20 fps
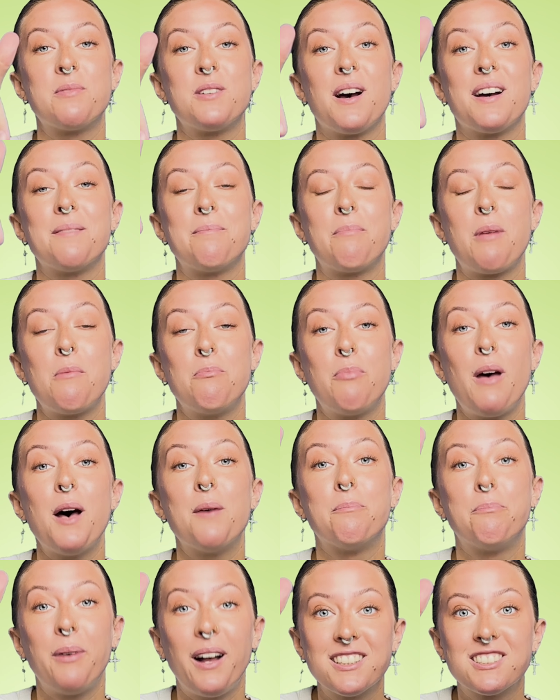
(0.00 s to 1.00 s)

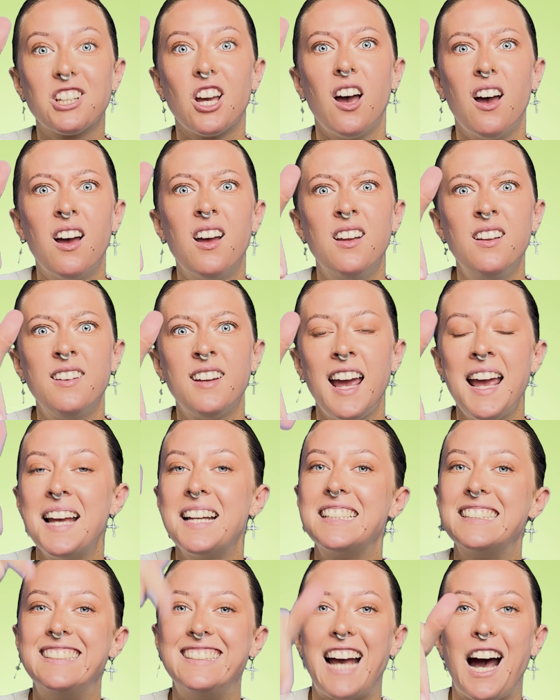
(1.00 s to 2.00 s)
button
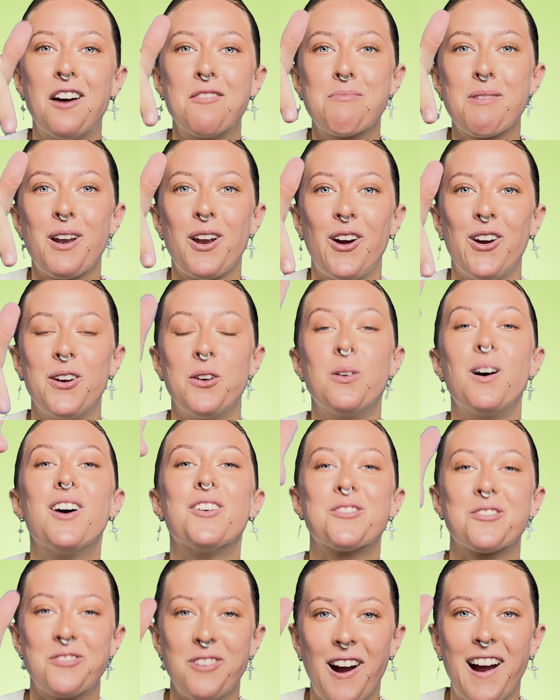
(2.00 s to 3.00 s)
down below
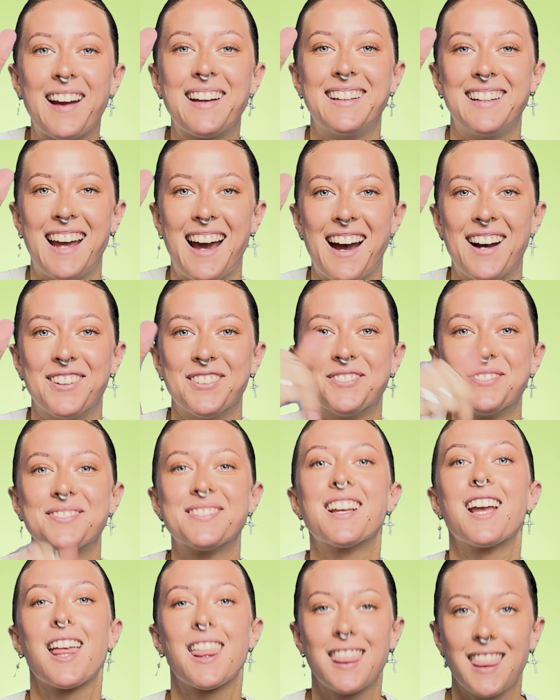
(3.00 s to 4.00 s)
right now.
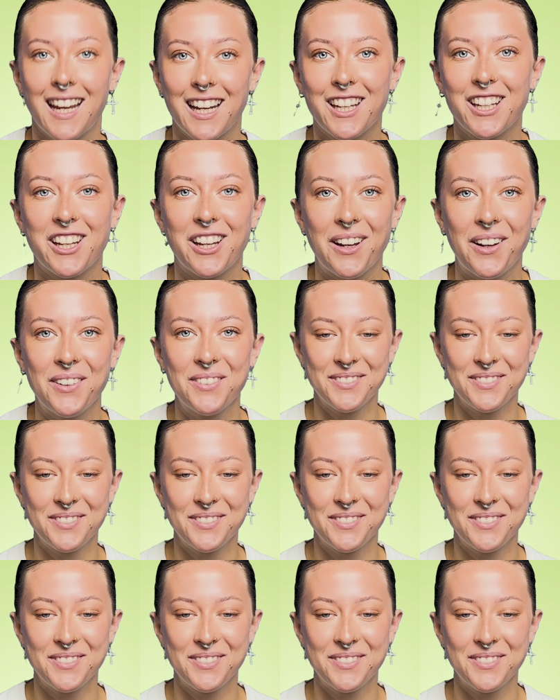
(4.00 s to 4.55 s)
Thank you.